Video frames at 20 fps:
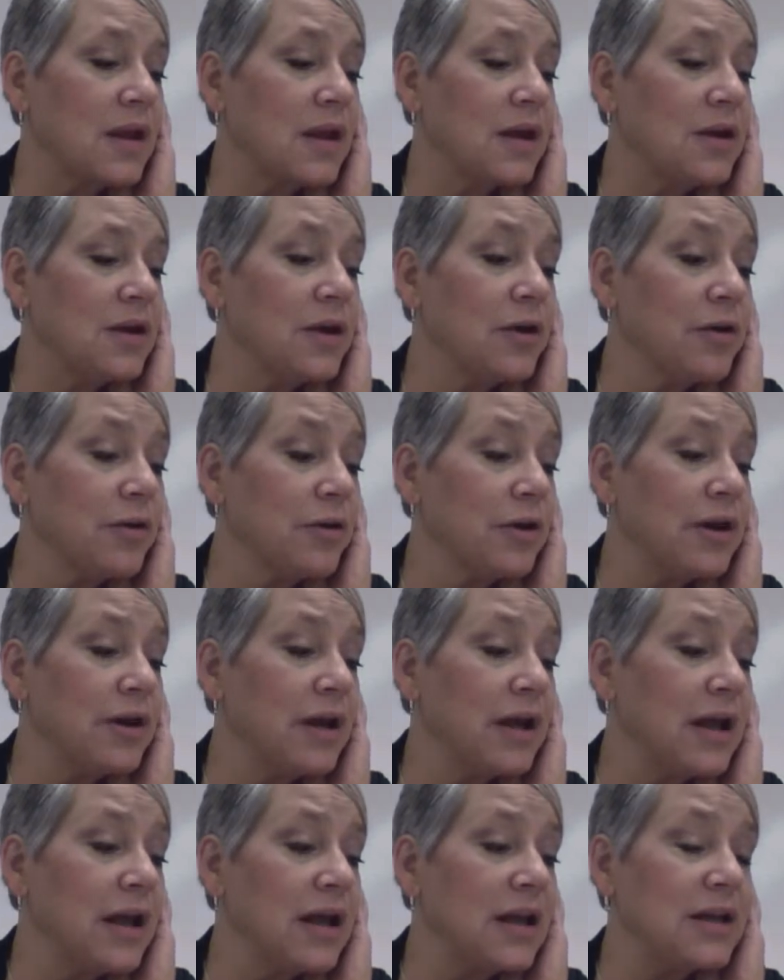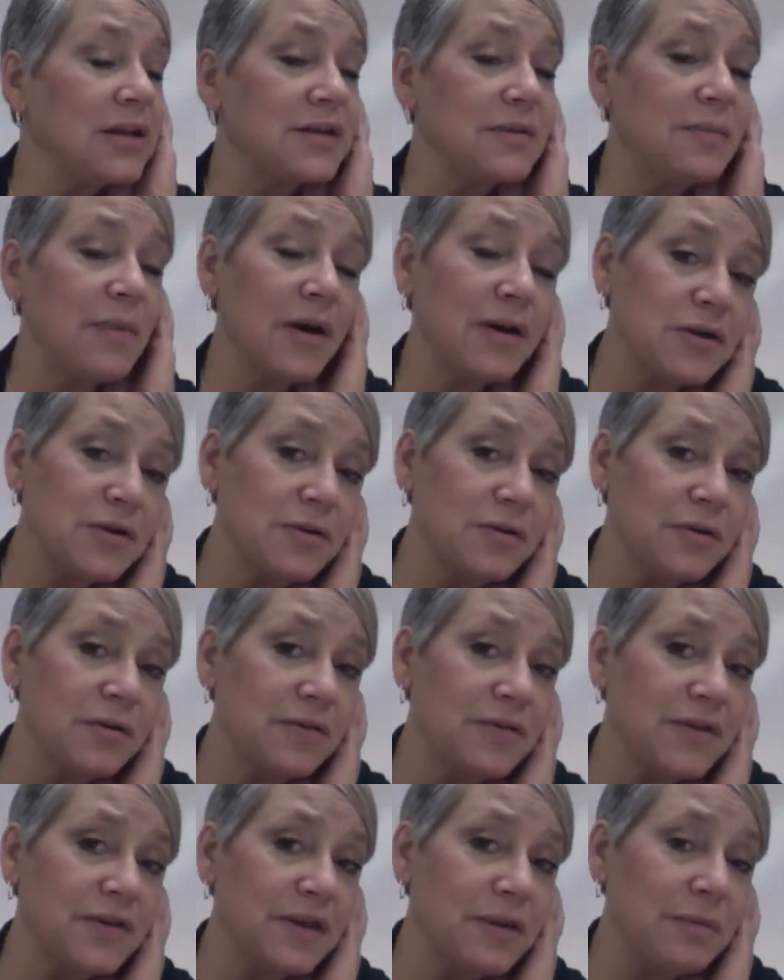urine is about
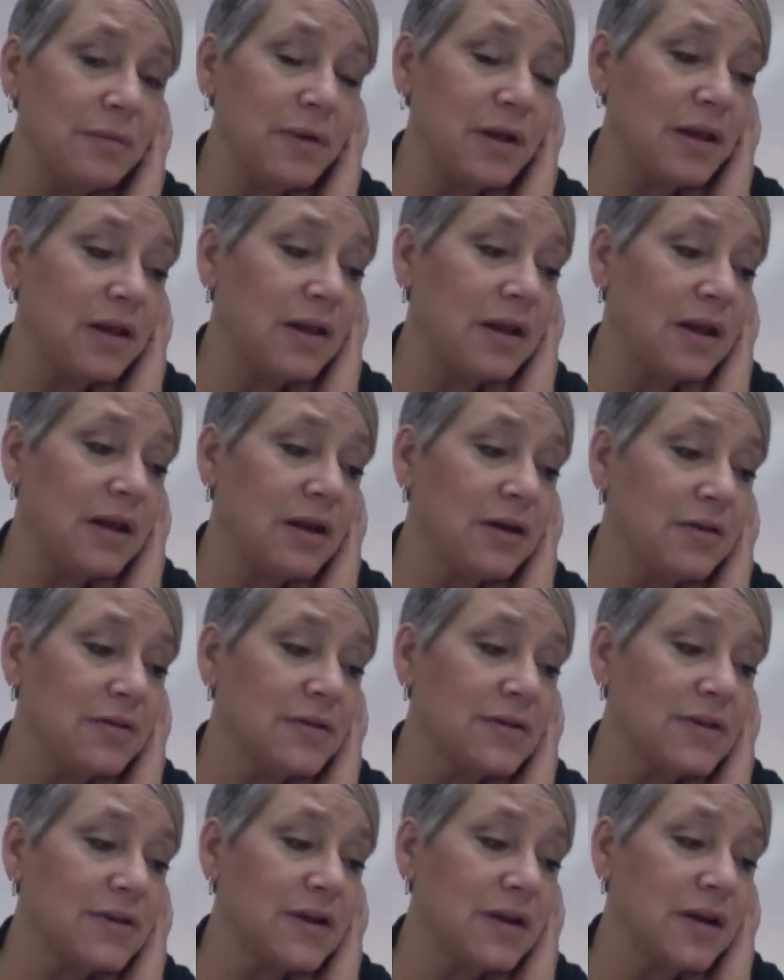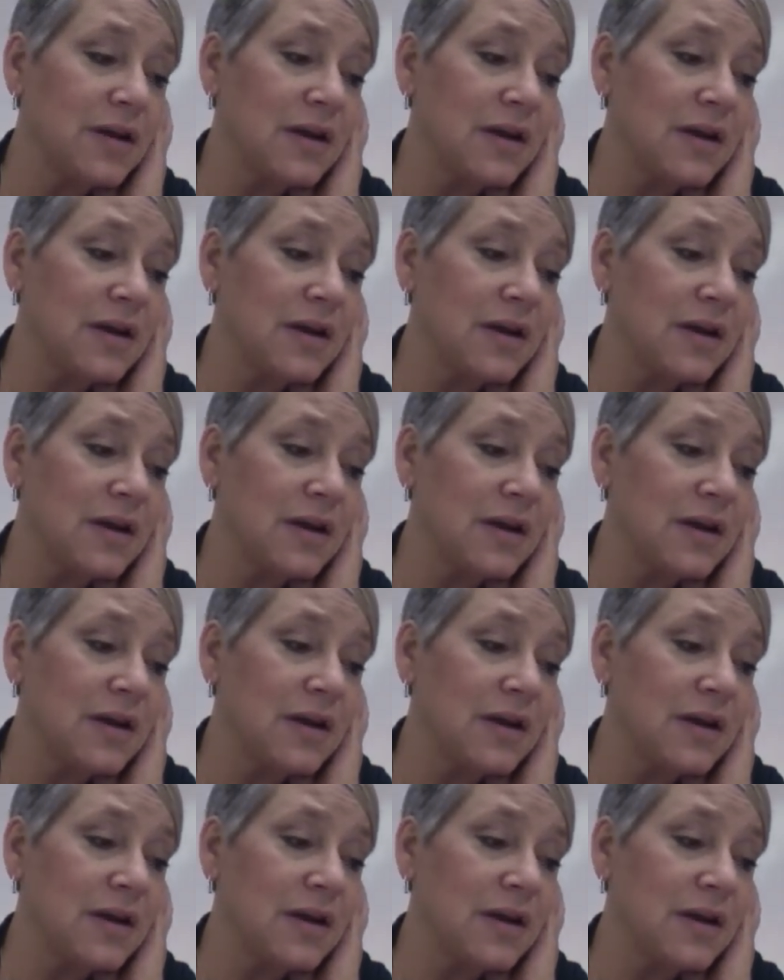250 milliliters.